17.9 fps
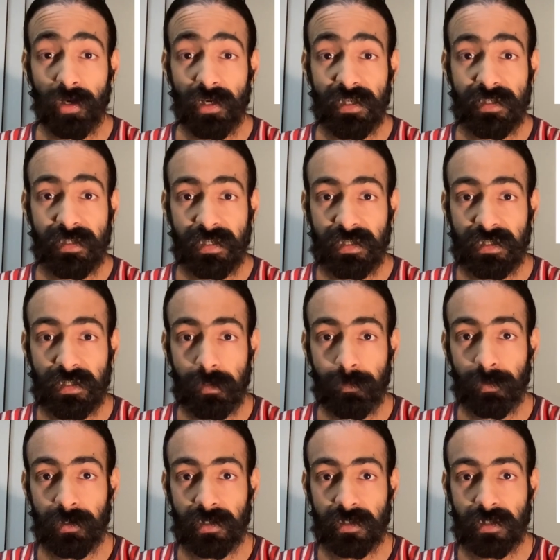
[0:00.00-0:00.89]

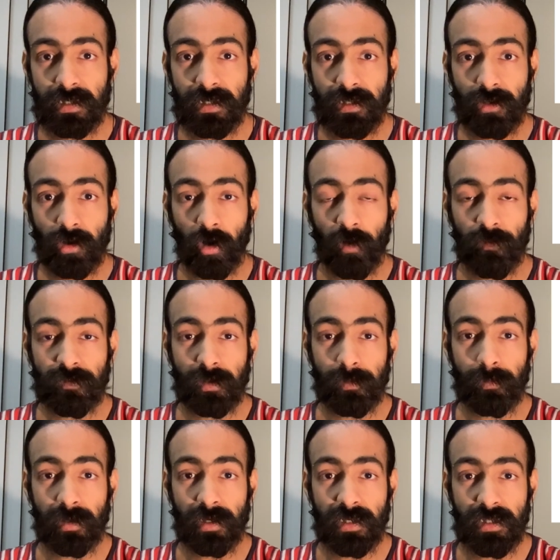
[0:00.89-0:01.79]
60% of the
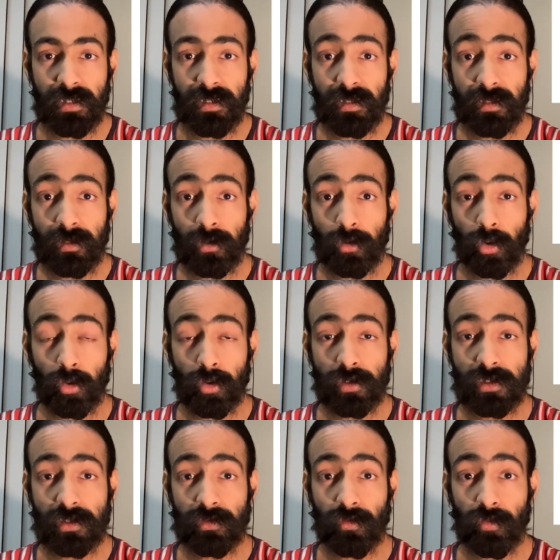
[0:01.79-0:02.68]
money
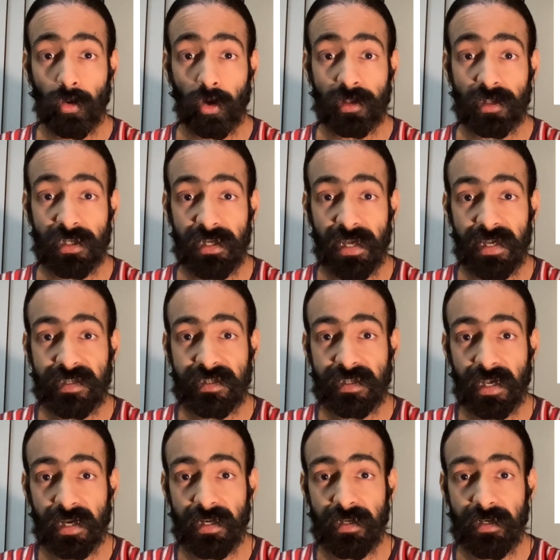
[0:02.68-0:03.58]
goes on the yes
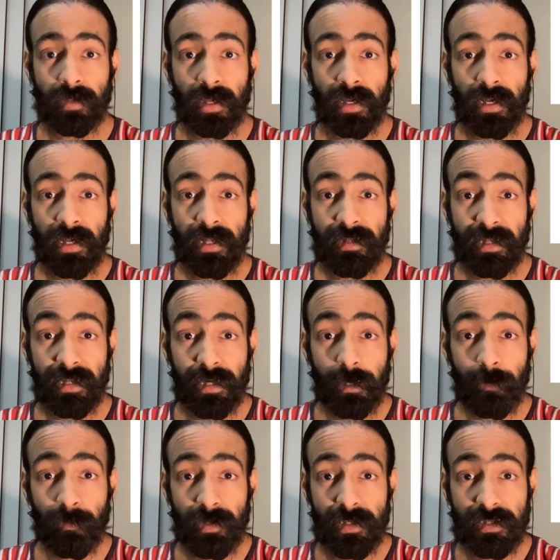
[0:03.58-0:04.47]
side, then it
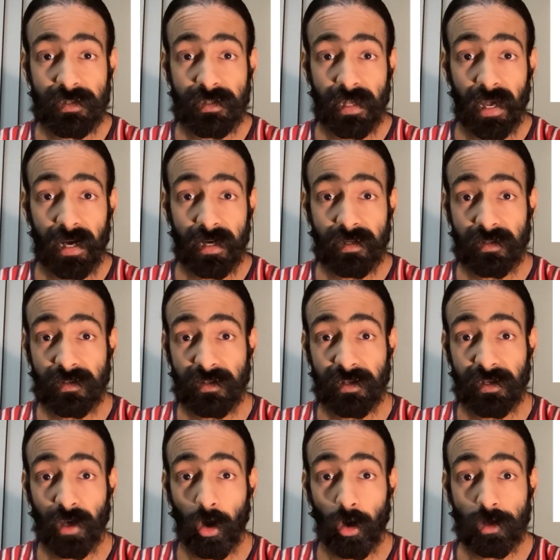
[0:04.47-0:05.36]
means that
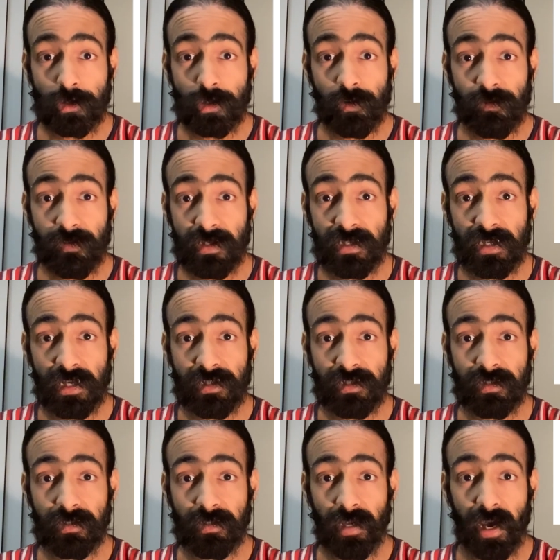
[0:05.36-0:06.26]
the odds of
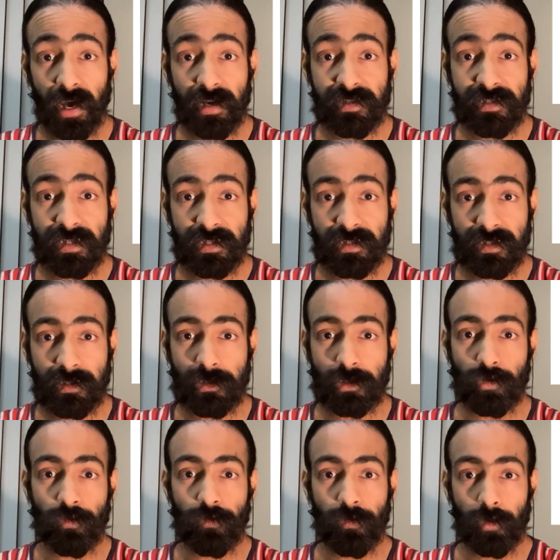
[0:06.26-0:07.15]
recession are
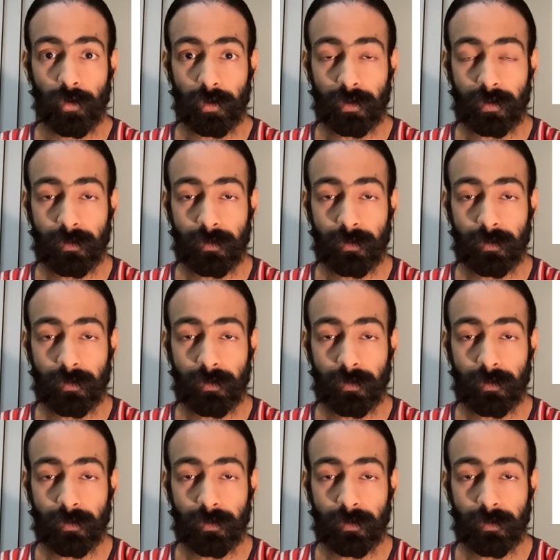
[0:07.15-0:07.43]
6:4.